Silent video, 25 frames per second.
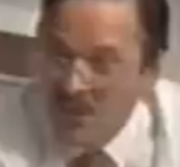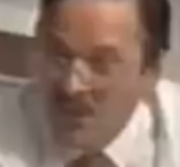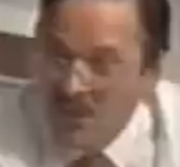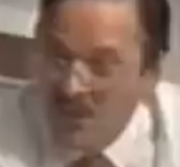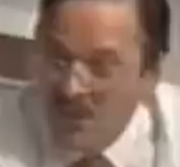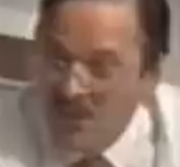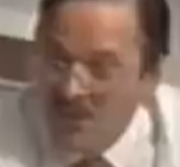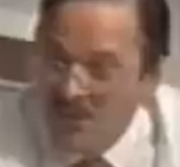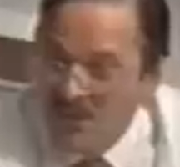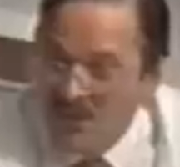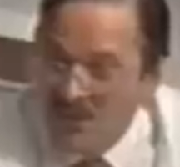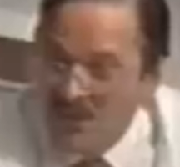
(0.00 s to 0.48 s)

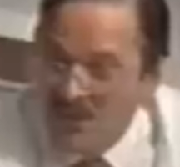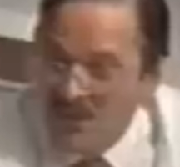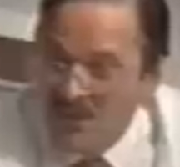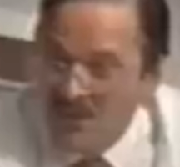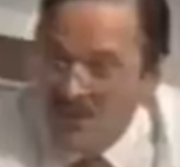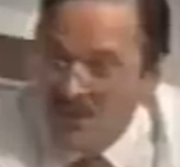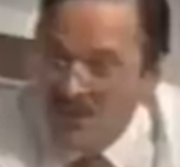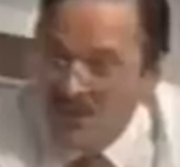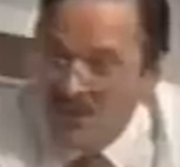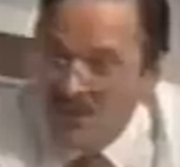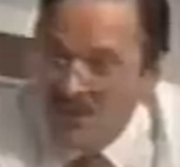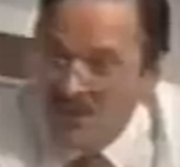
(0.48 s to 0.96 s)

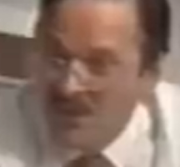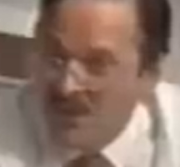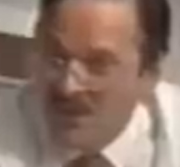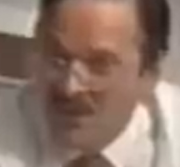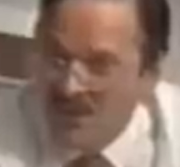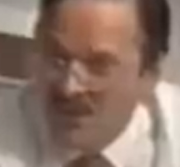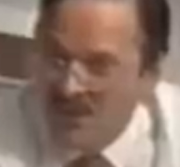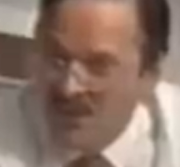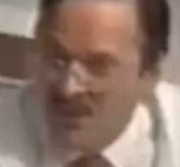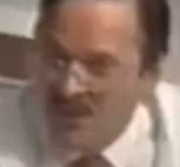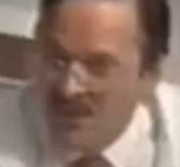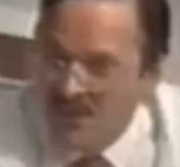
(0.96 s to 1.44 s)

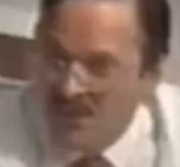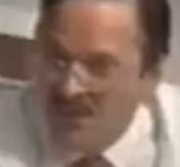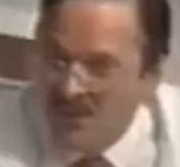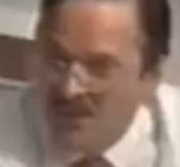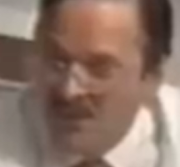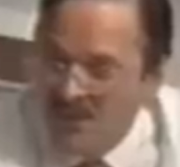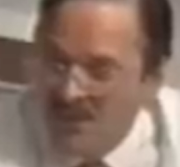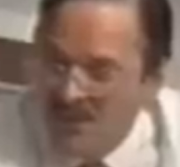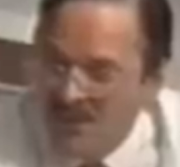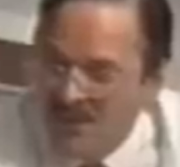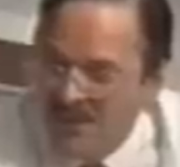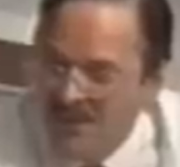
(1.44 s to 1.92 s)

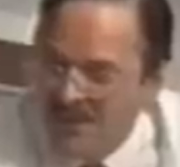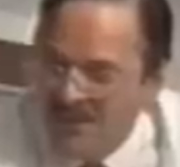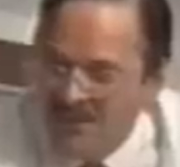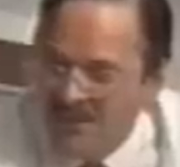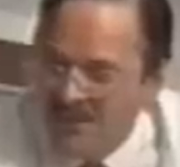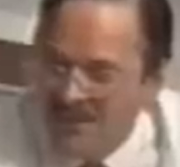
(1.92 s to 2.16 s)
Nothing is said.